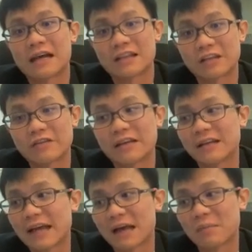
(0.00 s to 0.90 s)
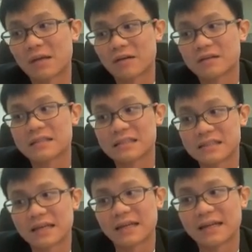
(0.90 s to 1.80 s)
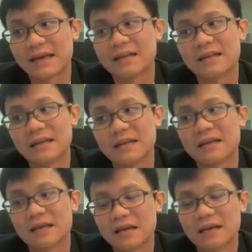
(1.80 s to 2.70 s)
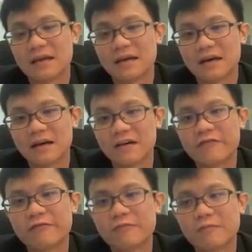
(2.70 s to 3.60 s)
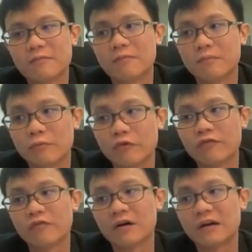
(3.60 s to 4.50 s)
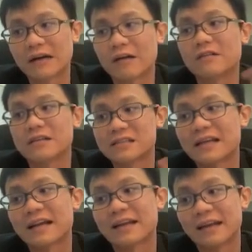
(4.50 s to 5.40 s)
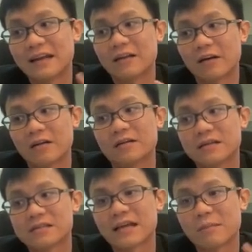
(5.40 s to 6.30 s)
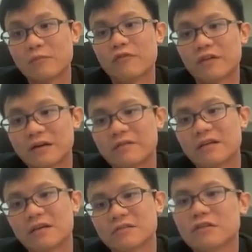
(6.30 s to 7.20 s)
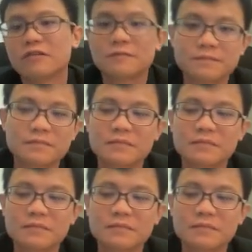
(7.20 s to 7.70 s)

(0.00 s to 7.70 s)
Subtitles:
until he died because he said that the Earth moved around the Sun and not the Sun moved around the Earth. So